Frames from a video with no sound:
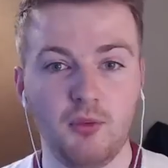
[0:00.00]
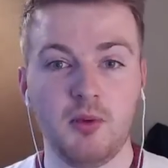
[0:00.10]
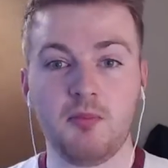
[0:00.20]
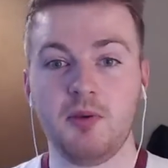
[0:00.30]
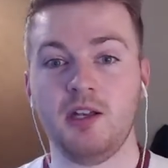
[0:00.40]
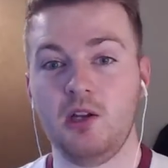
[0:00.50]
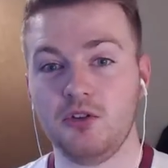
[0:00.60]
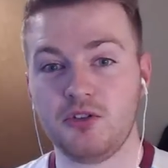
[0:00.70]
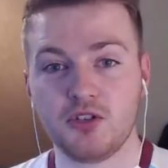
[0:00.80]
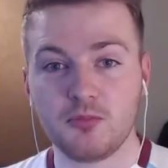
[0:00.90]
we maybe hadn't
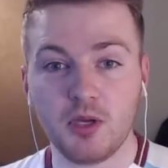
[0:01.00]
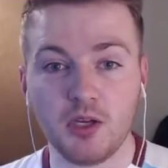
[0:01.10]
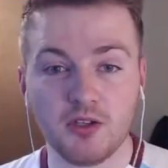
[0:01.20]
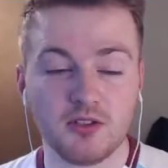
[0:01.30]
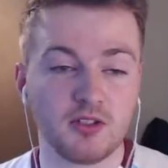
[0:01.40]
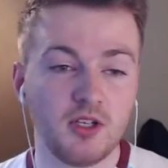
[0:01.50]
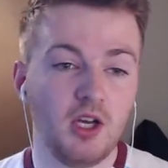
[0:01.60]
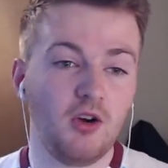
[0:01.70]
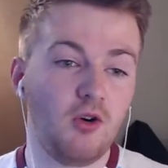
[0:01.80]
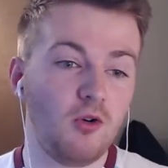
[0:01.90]
lost at Spurs,
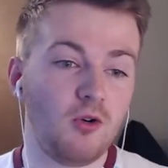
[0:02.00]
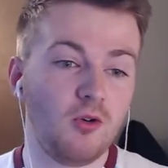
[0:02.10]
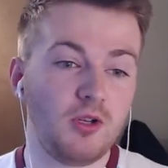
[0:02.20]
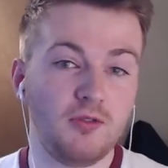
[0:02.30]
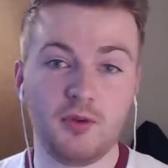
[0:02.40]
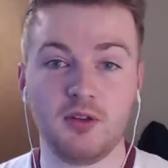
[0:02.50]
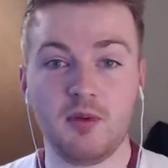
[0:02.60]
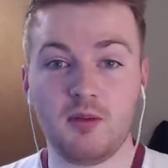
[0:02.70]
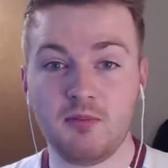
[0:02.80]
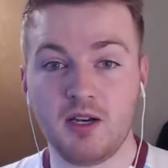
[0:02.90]
or if we'd have
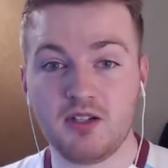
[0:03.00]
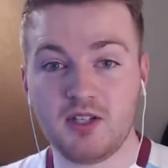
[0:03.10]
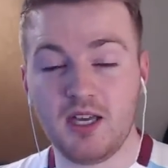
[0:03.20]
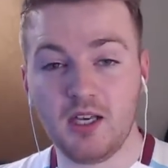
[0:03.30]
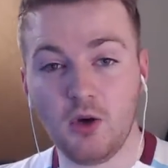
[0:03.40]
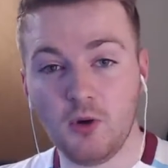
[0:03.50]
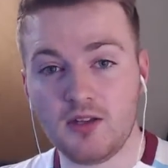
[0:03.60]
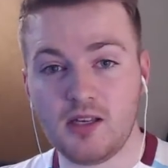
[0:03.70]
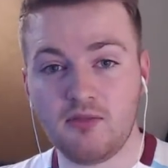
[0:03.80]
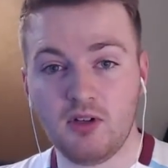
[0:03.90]
maybe managed to get a goal
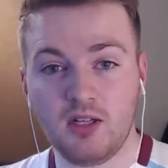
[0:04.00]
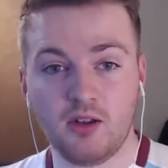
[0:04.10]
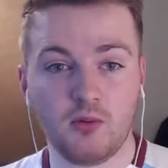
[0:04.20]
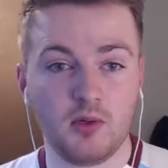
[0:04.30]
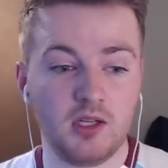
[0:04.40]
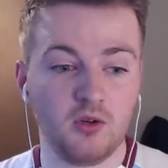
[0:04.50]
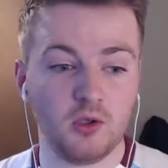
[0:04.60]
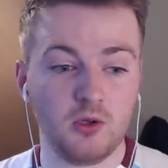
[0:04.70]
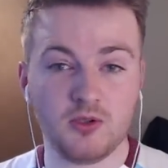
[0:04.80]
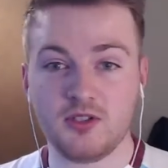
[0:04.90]
against Everton the other week, or
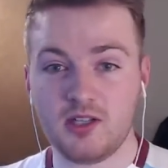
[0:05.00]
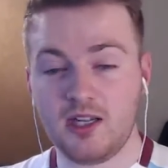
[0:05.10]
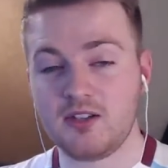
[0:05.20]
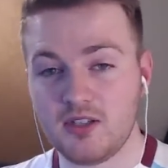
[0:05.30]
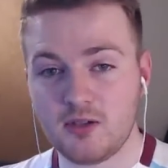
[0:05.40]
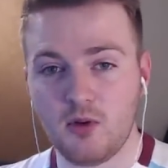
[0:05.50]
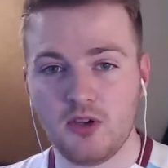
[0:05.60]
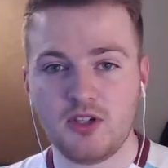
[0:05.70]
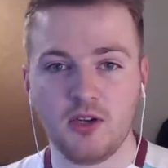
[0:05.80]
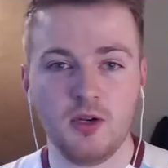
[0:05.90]
losing to Leicester
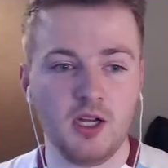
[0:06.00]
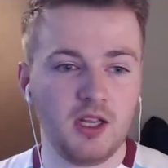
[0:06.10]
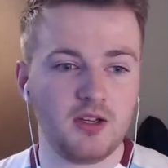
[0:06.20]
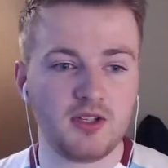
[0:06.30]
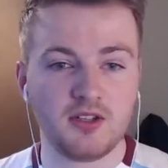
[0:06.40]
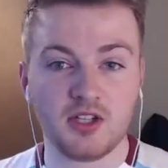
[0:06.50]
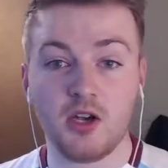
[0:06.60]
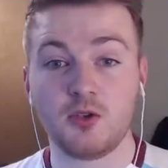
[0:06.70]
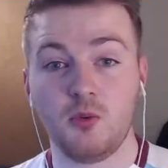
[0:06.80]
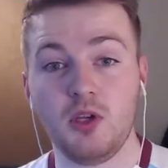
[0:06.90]
twice, there's
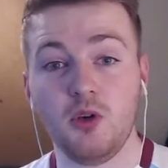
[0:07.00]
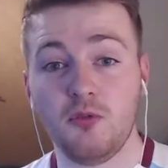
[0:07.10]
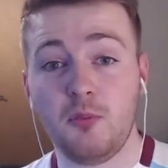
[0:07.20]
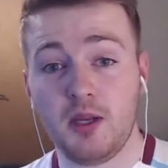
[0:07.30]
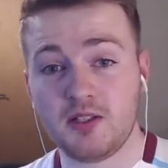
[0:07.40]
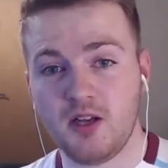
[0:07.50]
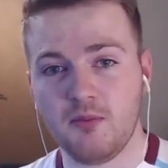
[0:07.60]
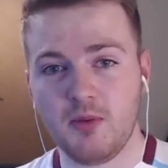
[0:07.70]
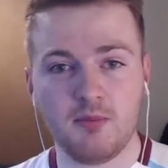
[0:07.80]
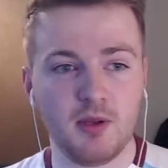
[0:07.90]
times when we could have picked
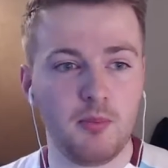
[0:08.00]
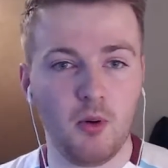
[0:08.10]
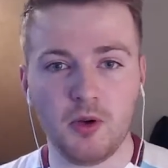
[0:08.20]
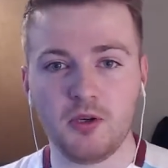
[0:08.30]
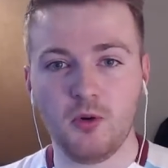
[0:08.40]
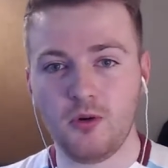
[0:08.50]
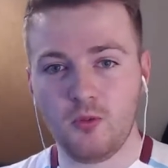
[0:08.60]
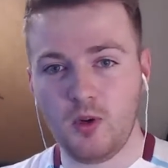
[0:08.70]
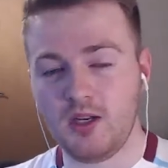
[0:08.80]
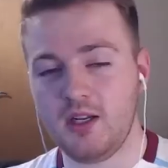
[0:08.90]
up maybe a point or a
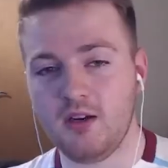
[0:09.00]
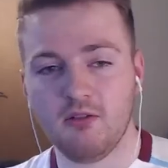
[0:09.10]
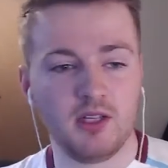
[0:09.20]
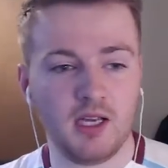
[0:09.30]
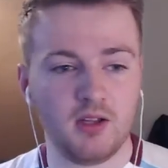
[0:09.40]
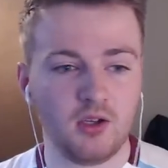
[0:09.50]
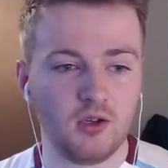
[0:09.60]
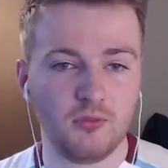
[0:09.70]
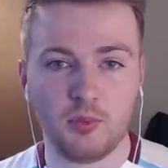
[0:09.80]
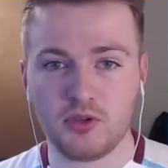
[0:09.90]
win here and there that
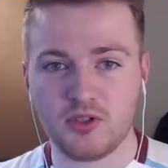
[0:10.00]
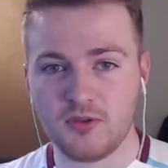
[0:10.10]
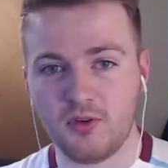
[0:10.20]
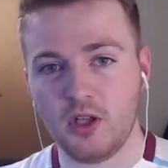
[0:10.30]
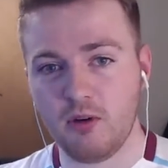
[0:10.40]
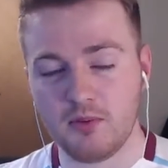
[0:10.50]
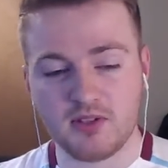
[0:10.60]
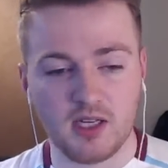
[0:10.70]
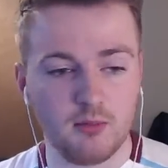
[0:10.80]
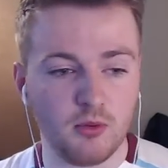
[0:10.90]
could have pushed us further up the
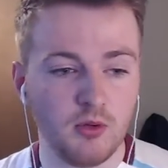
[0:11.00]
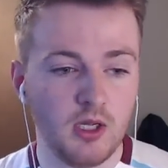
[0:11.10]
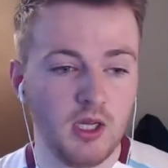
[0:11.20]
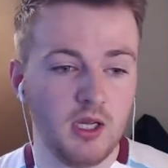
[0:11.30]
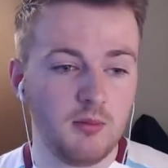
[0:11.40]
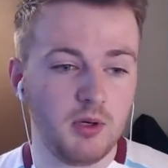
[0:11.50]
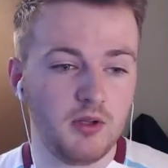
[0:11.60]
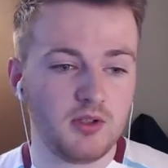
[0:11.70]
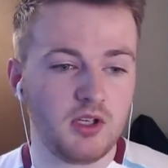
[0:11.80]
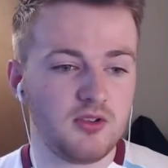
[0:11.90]
table.
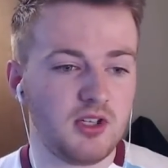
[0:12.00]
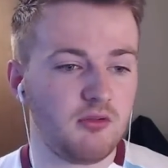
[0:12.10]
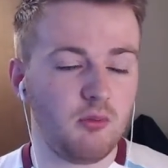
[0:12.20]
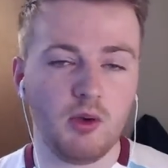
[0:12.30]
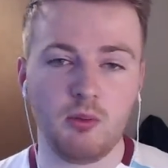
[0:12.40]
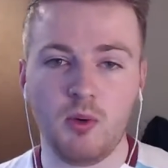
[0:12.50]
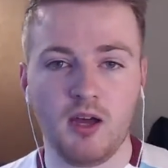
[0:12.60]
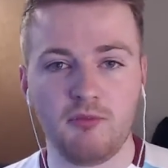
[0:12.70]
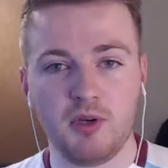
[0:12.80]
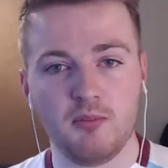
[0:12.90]
But considering where we
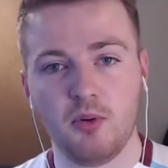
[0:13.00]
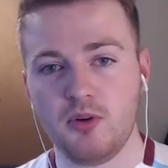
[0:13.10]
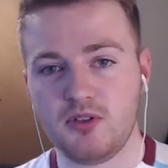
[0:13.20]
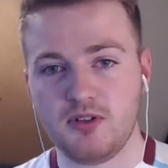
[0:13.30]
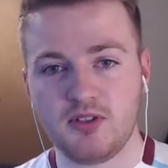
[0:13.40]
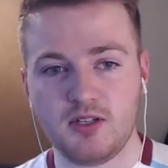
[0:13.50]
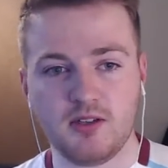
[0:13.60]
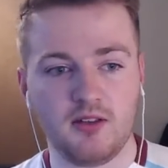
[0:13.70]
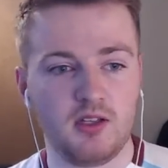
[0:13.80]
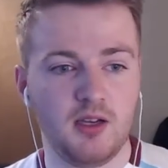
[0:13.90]
have been in points this
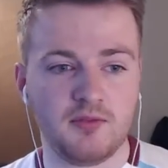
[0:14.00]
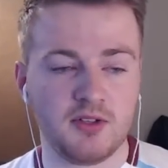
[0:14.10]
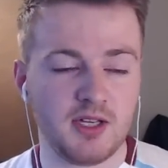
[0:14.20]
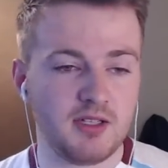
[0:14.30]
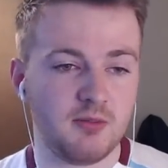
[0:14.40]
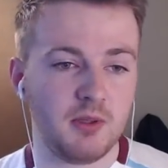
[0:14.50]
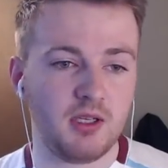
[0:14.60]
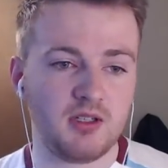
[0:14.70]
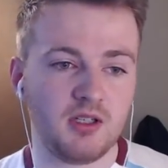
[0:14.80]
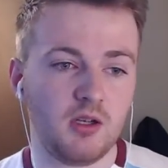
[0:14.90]
season, I think you have to say to
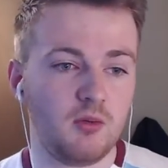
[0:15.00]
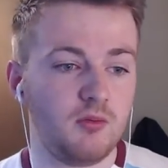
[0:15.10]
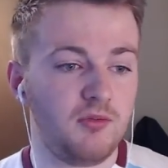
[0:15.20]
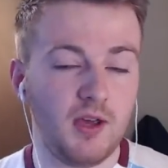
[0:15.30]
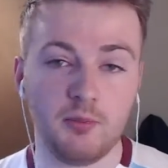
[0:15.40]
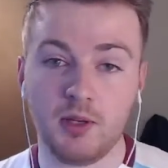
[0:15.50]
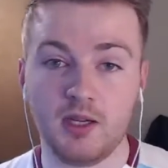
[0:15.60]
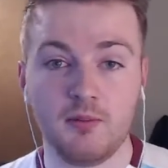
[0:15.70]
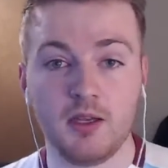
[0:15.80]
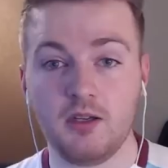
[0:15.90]
Bilic, fair
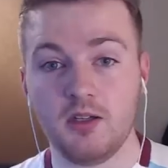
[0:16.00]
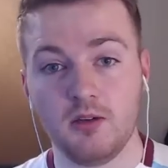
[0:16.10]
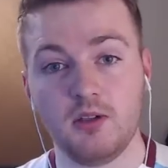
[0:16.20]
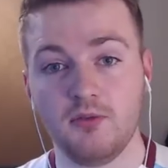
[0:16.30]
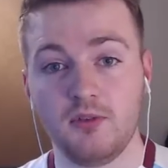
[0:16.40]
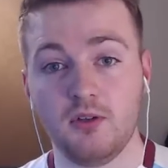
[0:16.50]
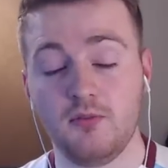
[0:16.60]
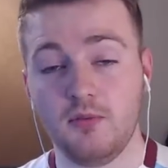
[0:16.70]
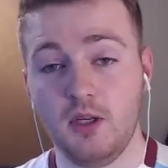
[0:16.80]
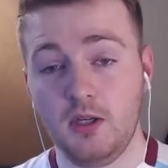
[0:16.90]
play, mate.
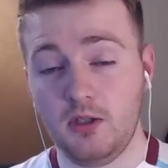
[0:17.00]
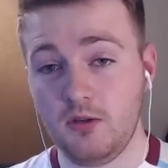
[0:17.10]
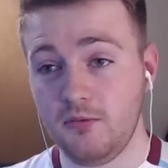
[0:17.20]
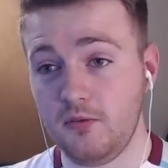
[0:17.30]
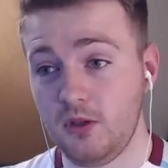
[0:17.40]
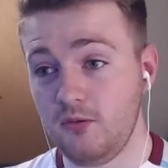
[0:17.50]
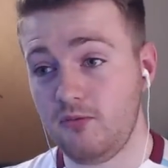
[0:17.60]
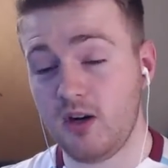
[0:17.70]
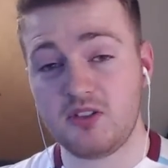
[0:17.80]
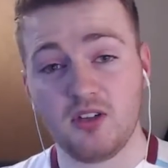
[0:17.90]

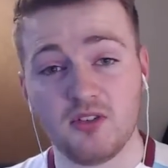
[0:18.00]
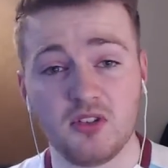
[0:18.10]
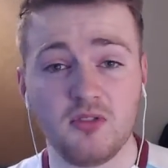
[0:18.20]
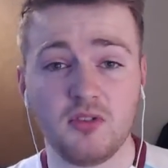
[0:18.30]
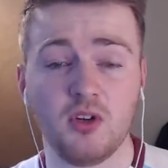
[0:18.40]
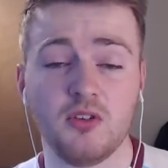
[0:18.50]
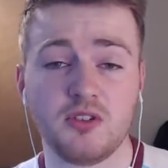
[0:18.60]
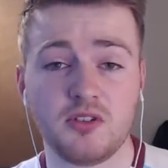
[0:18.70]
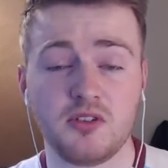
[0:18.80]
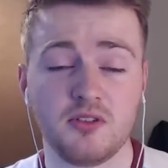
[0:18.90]
You've rescued us and you've got
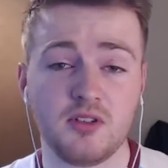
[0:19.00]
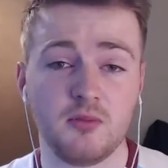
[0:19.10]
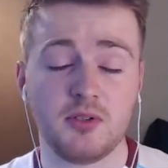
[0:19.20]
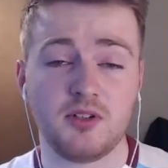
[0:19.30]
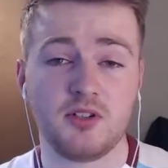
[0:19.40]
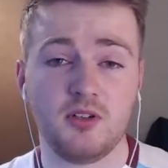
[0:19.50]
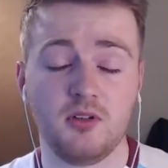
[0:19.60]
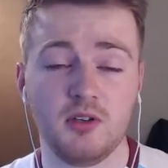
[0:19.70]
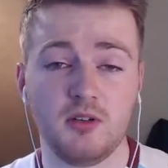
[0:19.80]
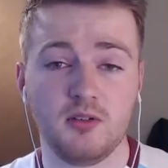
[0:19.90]
us to the position
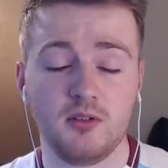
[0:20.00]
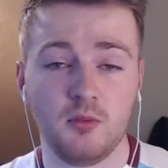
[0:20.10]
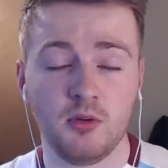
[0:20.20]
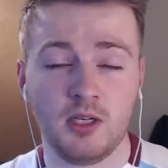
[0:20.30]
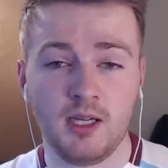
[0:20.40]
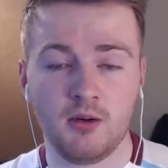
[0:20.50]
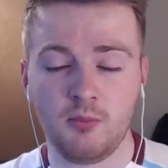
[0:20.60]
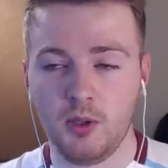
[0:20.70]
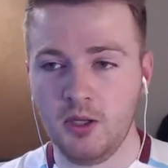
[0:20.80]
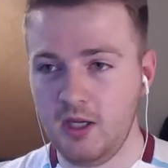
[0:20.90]
that we're in now.
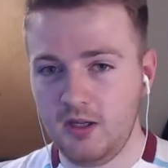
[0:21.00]
But